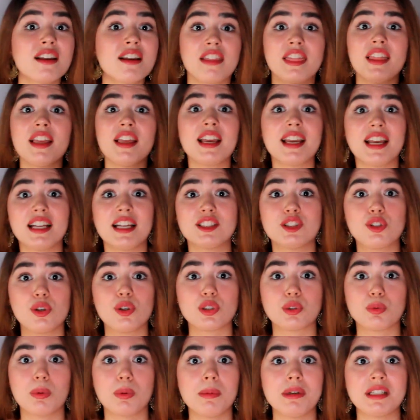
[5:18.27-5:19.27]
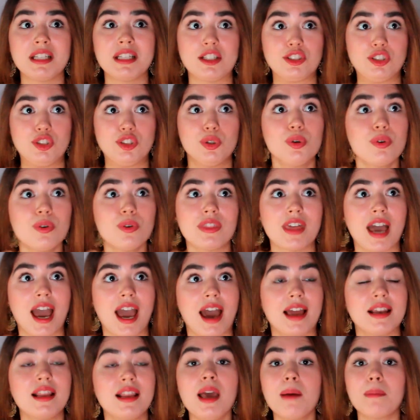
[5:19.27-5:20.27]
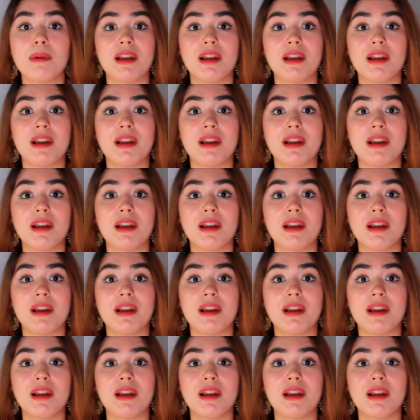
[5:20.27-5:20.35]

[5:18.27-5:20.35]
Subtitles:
Nothing against those women that do that,